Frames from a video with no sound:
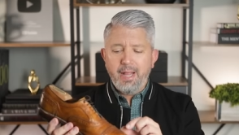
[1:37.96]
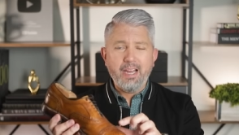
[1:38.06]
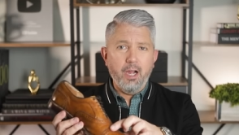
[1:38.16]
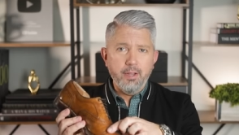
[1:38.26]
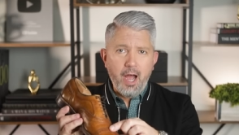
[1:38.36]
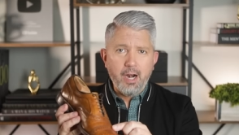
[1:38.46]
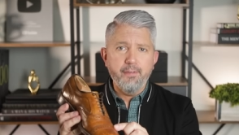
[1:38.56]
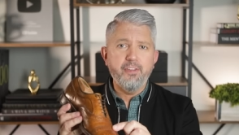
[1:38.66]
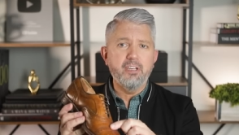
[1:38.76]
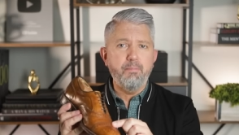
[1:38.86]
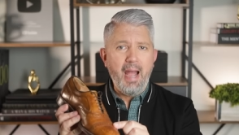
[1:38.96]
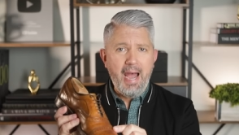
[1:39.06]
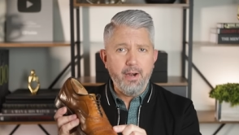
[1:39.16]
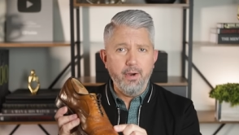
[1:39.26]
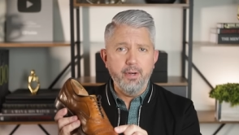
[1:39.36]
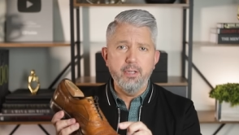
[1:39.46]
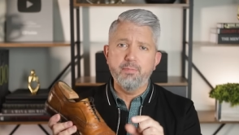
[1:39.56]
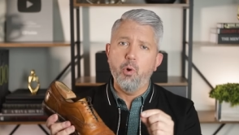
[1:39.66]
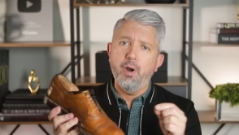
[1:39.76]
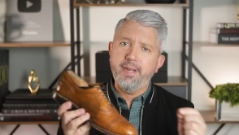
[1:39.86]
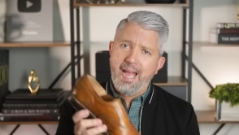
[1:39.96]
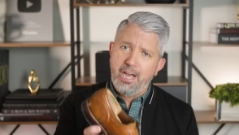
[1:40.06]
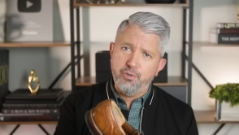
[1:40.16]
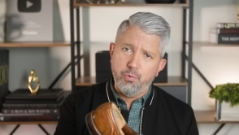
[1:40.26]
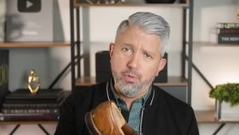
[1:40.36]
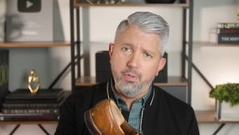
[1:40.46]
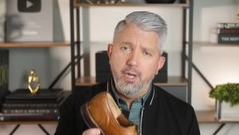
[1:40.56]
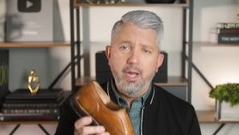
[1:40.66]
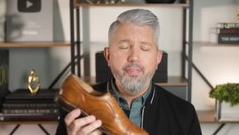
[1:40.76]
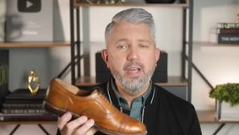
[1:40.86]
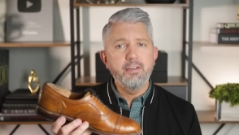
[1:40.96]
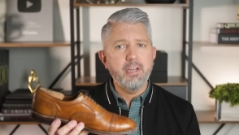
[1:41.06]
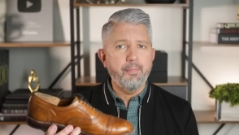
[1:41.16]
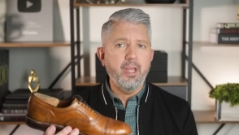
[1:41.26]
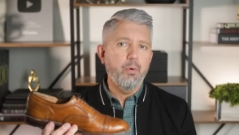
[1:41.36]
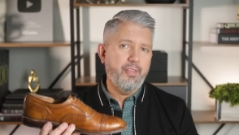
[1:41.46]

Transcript: like a lot of this pattern is more casual than something